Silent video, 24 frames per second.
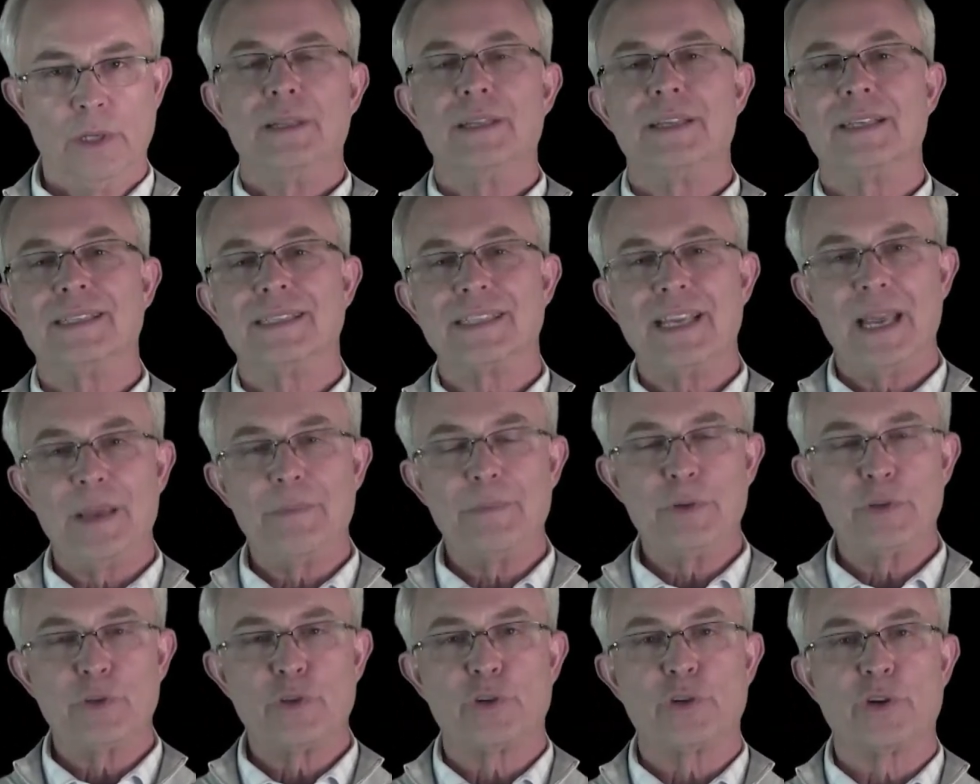The
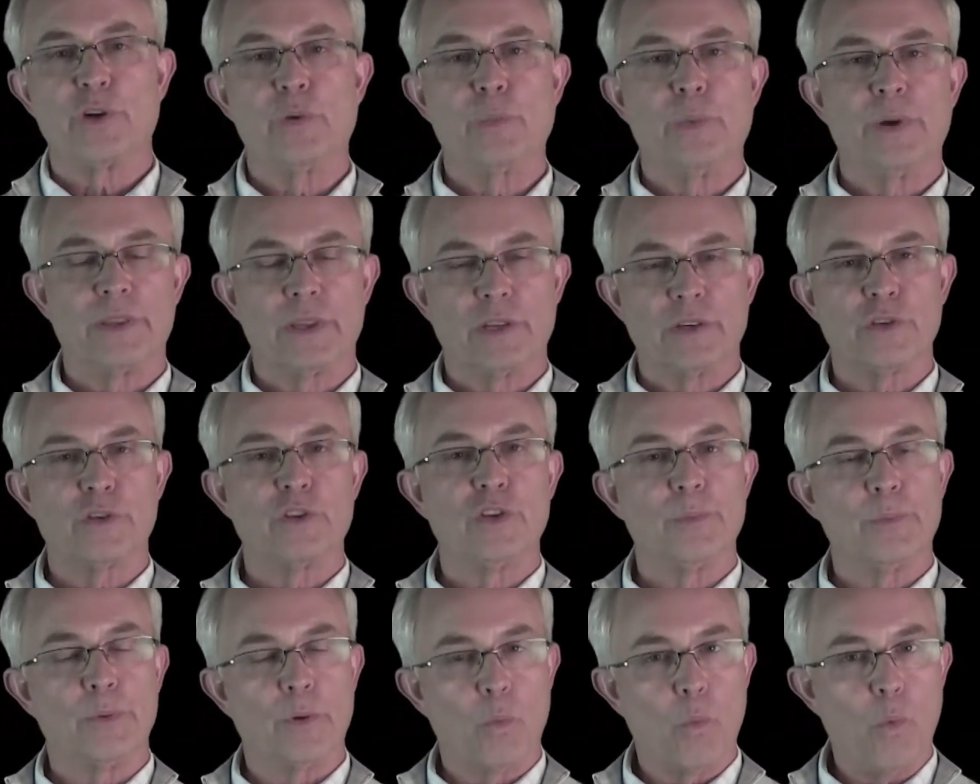same is true with a
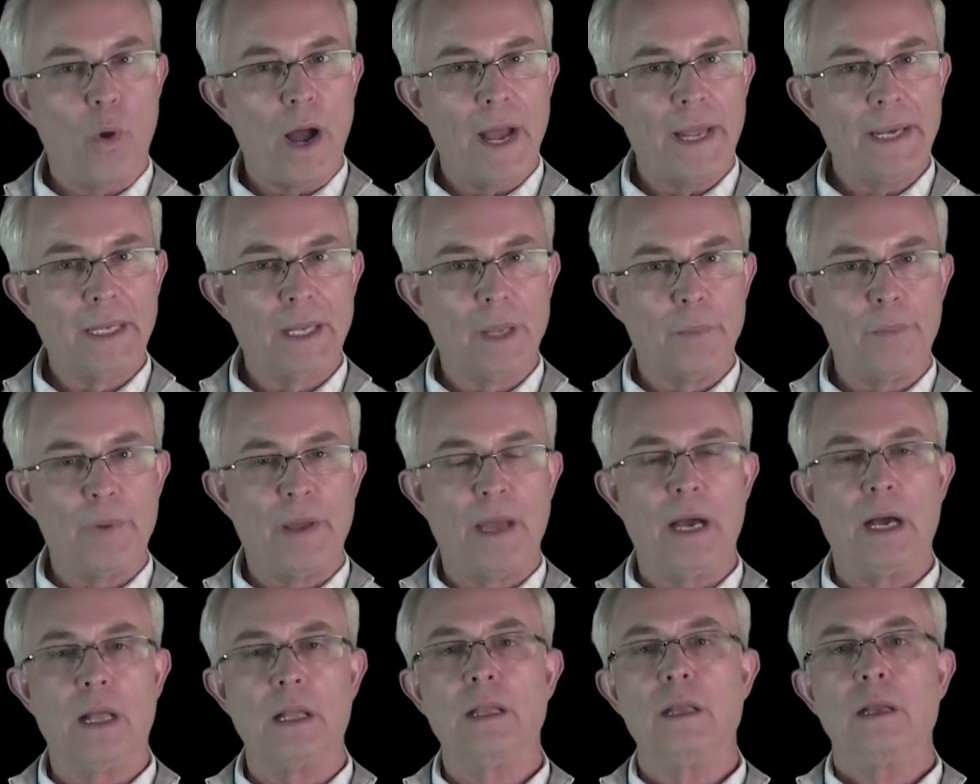super wide
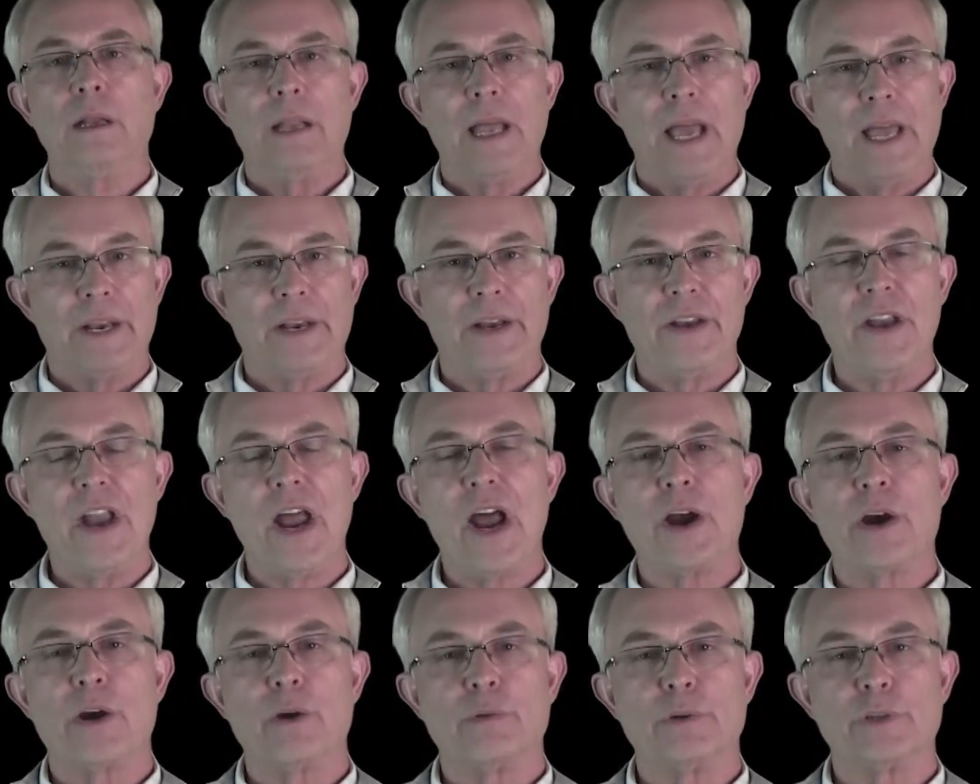lapel and a
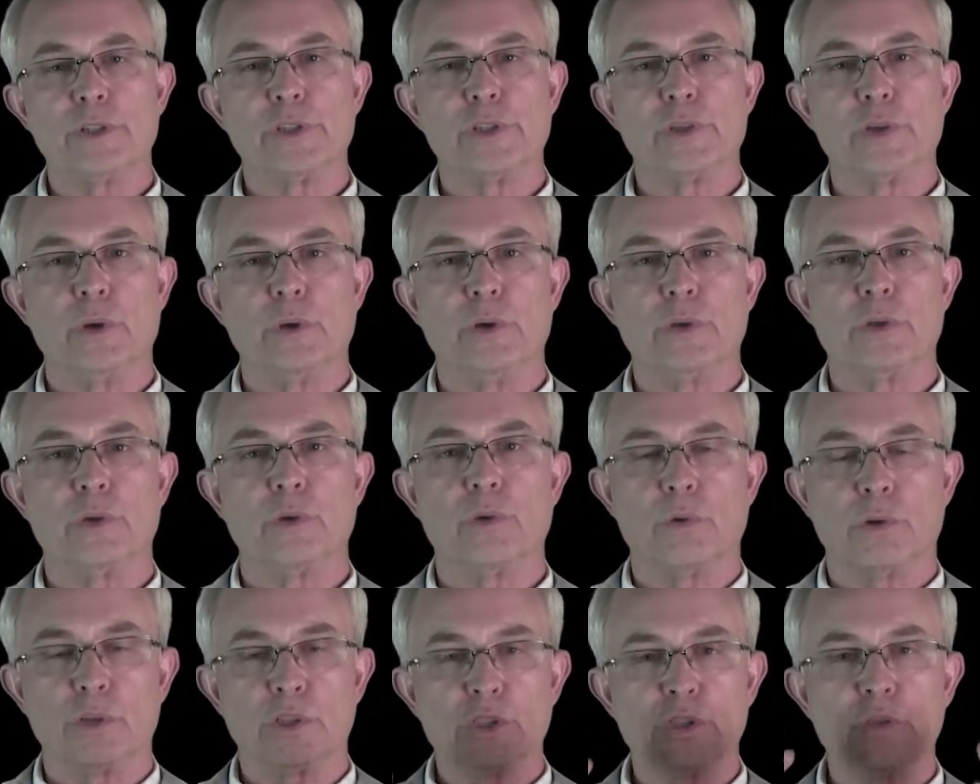narrower
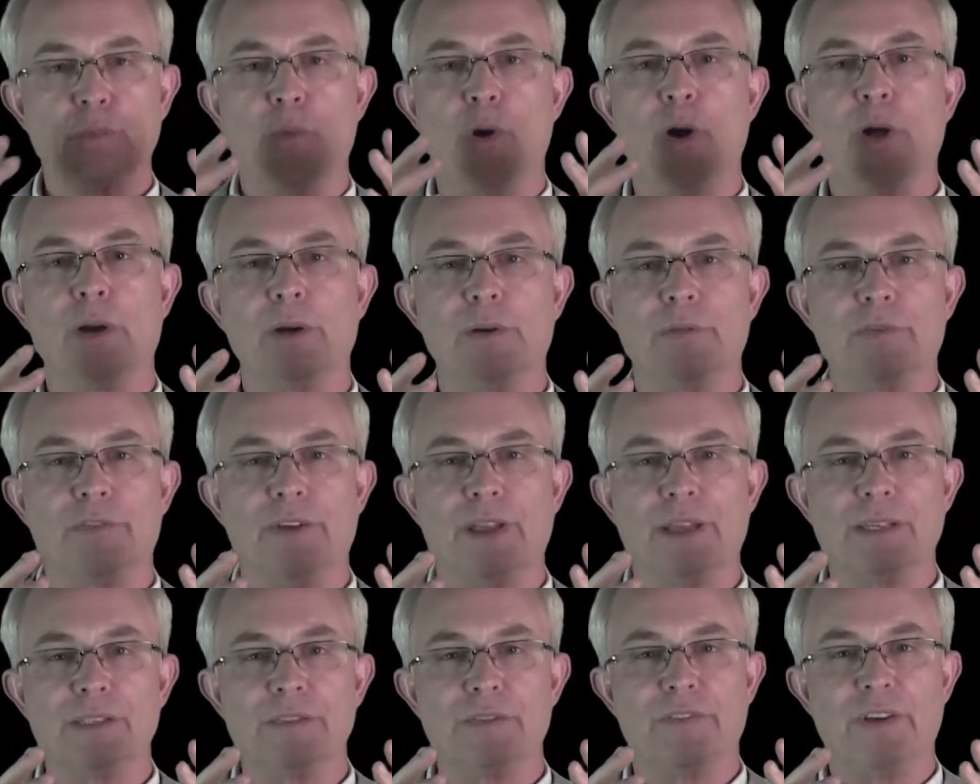shoulder or smaller
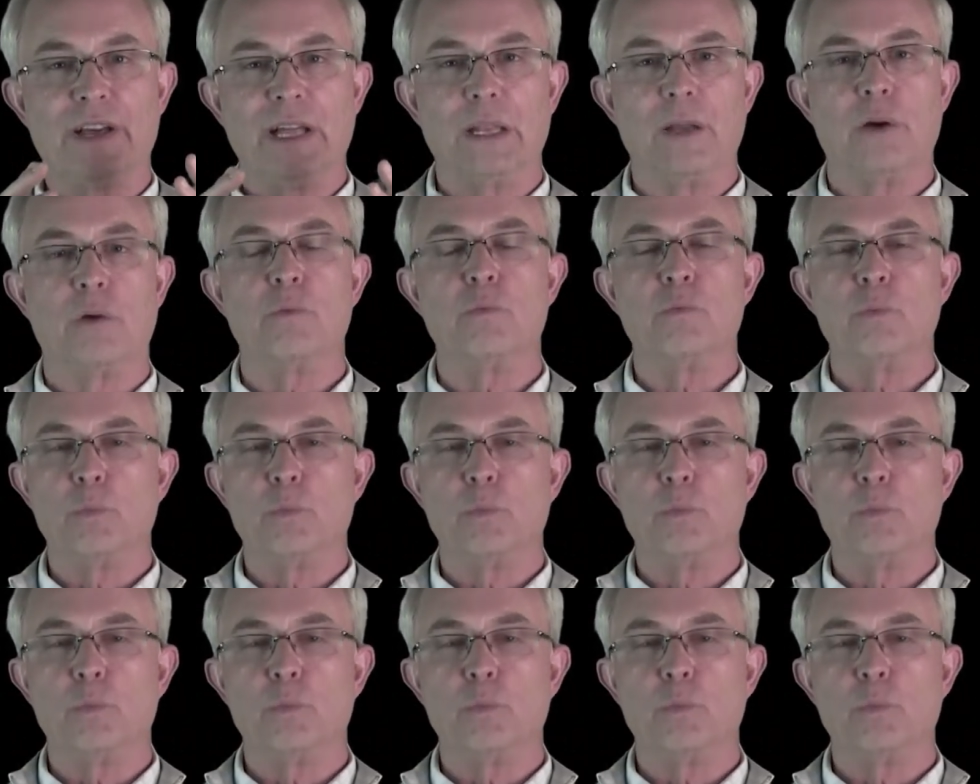faced fellow.